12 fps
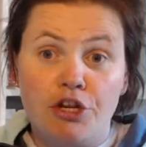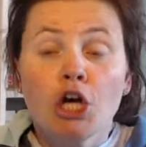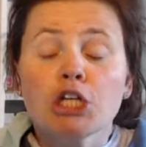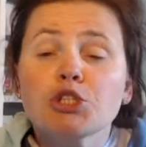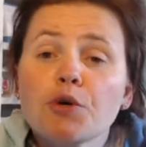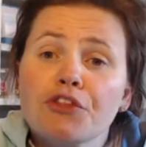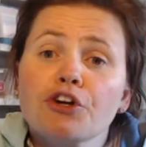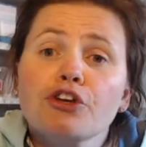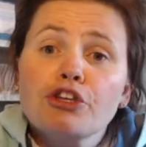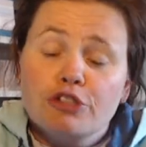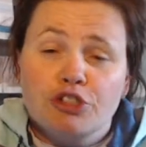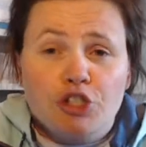So if they're
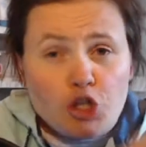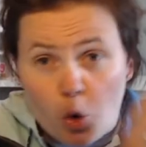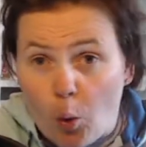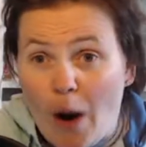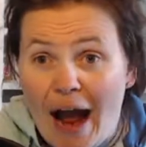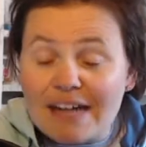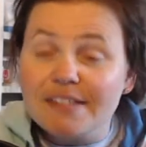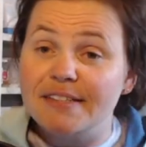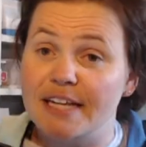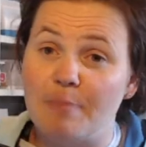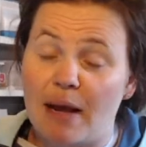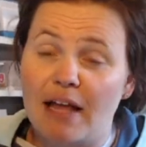used to quacks
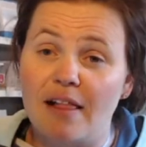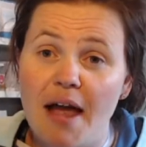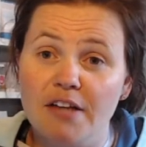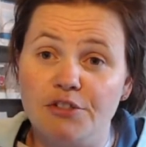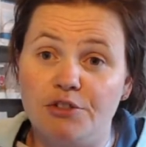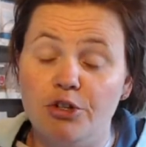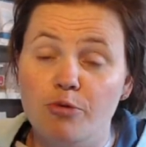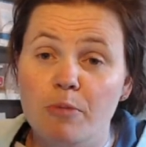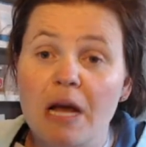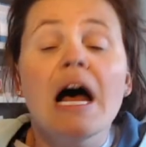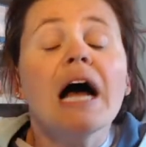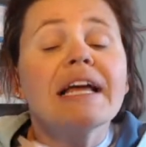in my classroom,
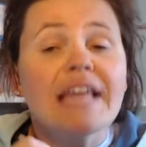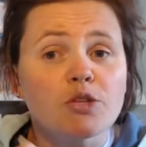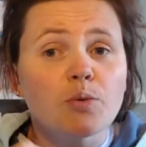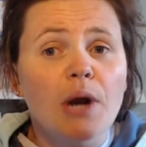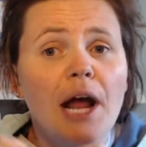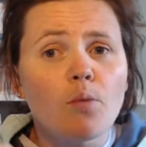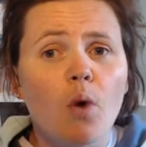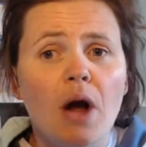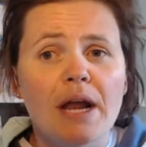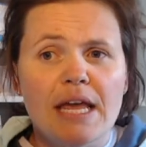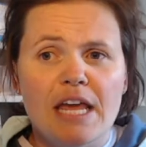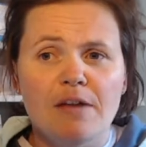guess what I
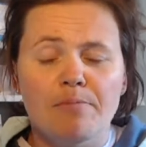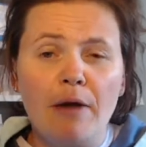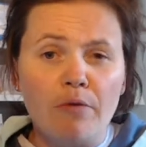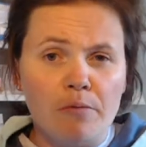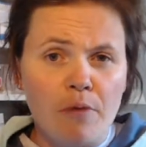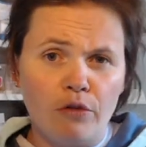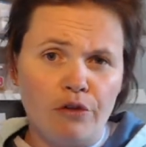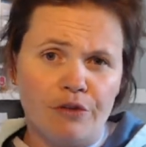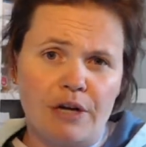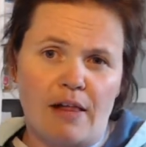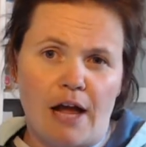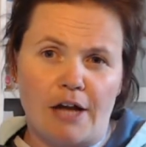want in my remote
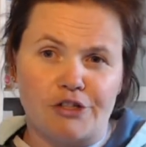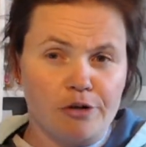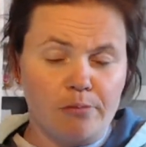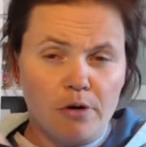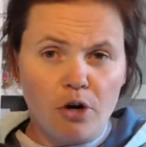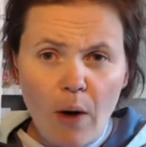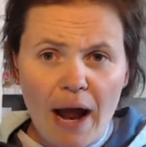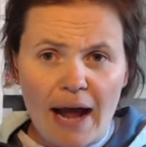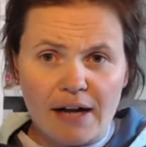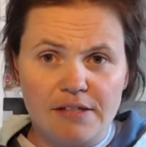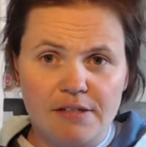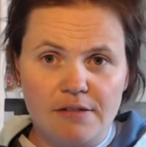learning classroom?
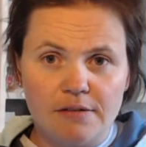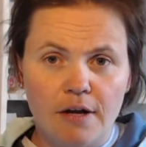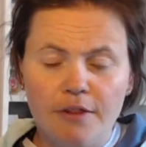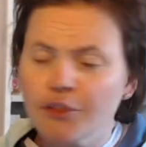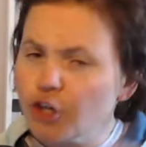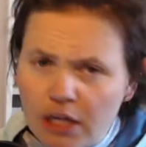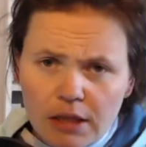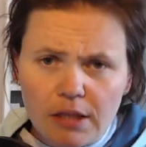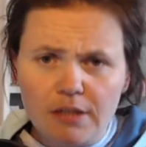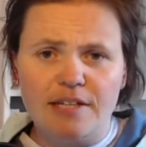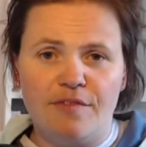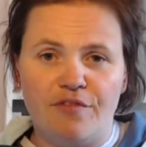Quacks. They're going to
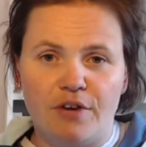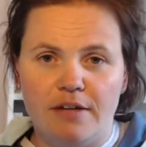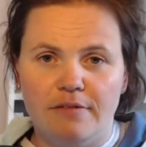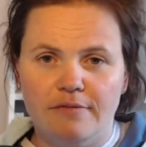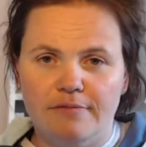look different.